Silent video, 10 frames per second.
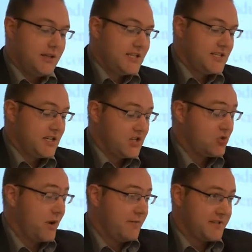This
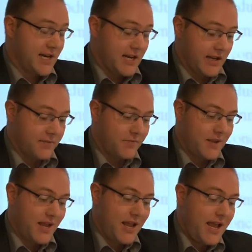12 skilling
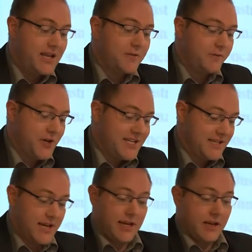and the 3
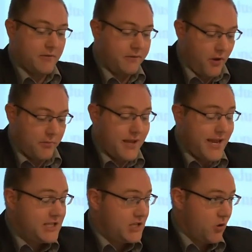skilling from
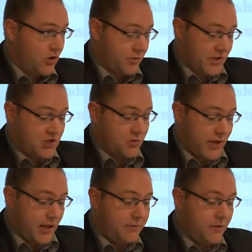
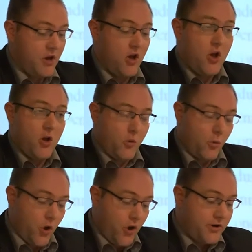1812
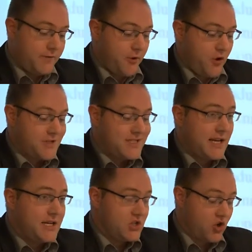were the first
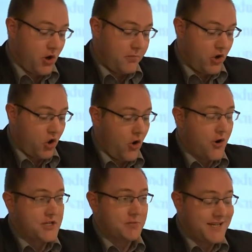Danish copper
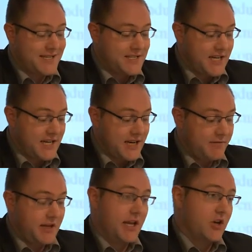coins with a
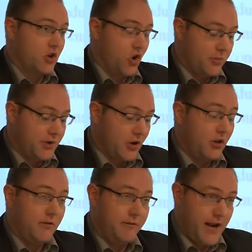significant
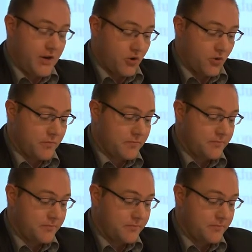nominal value.